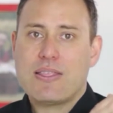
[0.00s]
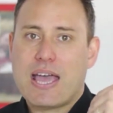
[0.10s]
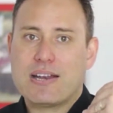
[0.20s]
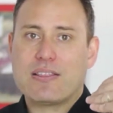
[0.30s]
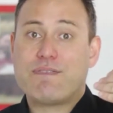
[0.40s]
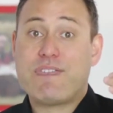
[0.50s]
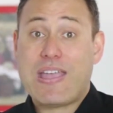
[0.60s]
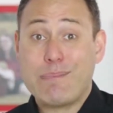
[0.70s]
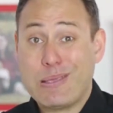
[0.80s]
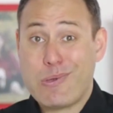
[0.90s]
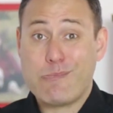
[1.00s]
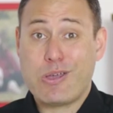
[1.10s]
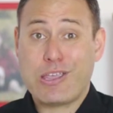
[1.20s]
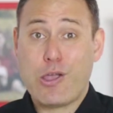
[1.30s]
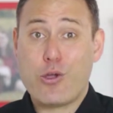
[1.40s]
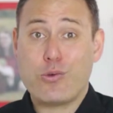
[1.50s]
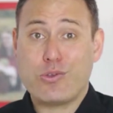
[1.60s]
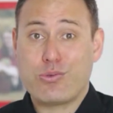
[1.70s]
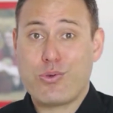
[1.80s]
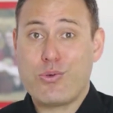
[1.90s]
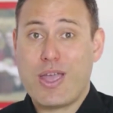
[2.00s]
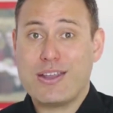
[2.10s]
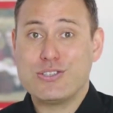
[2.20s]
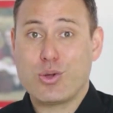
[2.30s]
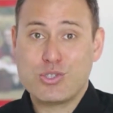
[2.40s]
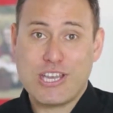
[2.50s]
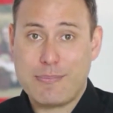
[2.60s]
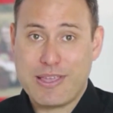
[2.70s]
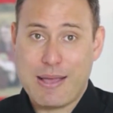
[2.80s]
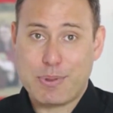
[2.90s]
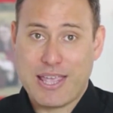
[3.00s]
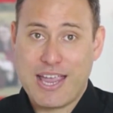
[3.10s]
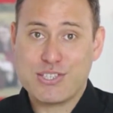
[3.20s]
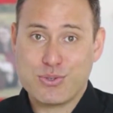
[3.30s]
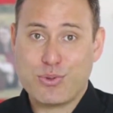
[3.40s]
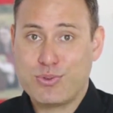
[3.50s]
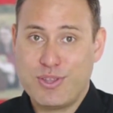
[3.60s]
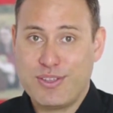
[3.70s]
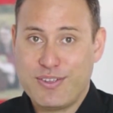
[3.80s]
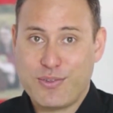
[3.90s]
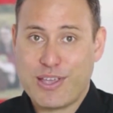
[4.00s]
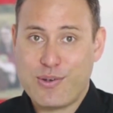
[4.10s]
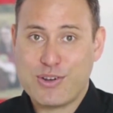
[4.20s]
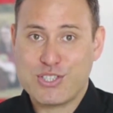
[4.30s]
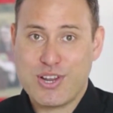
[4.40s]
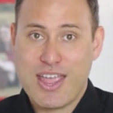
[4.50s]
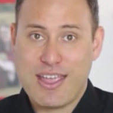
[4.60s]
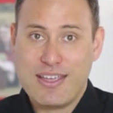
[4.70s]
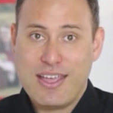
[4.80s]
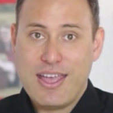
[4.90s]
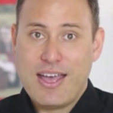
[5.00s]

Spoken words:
they had another family member go through and dodgy up the application or their questionnaire,